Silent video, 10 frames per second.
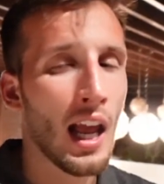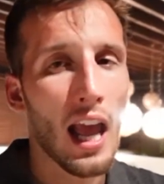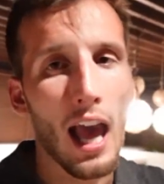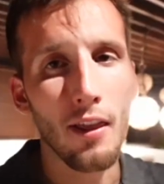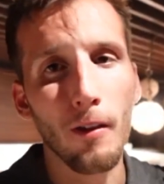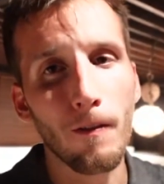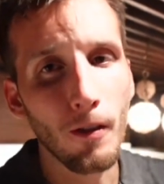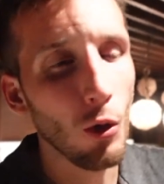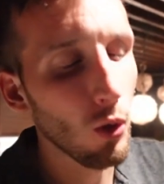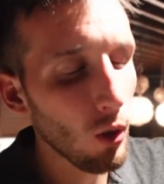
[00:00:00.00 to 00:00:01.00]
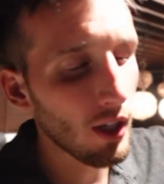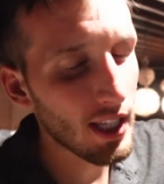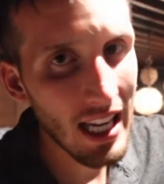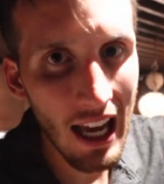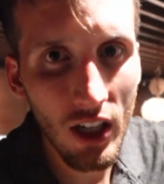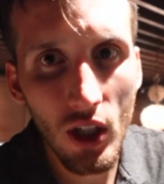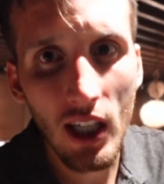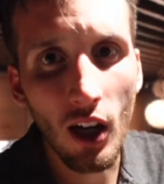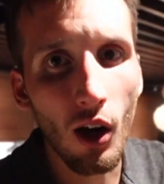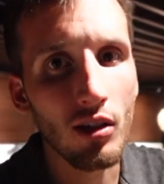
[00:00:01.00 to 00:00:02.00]
And the fuel and the energy
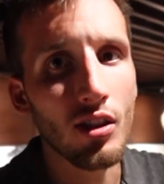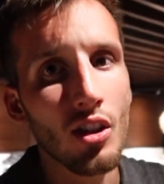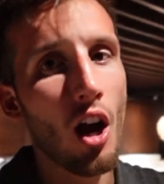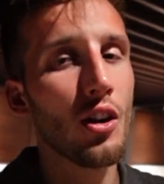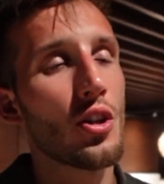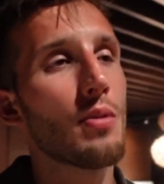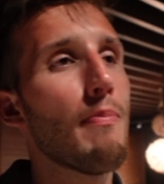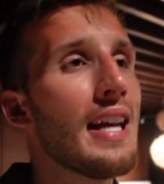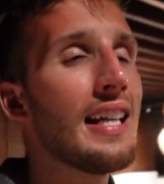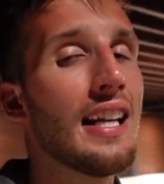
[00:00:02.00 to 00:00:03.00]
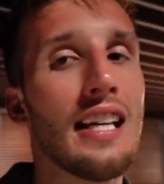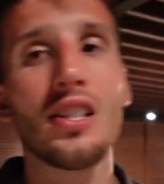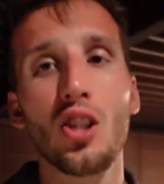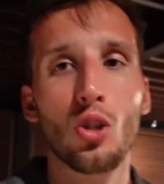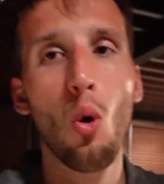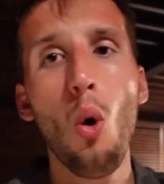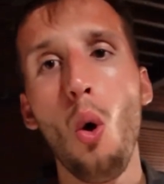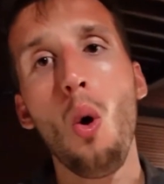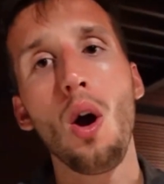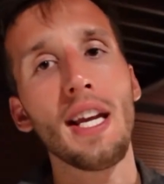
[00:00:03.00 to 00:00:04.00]
costs are just making it
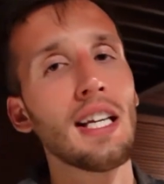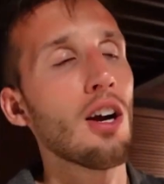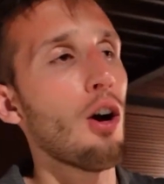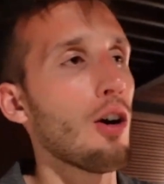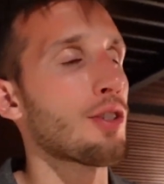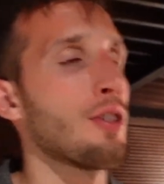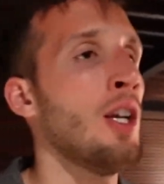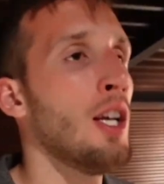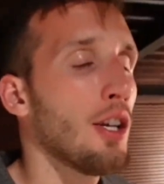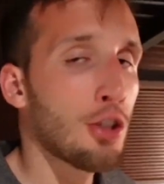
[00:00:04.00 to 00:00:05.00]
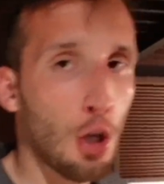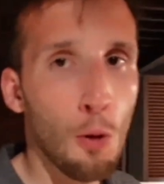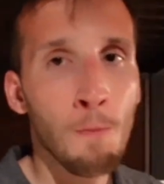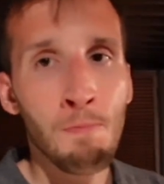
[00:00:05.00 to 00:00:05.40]
soar in cost. So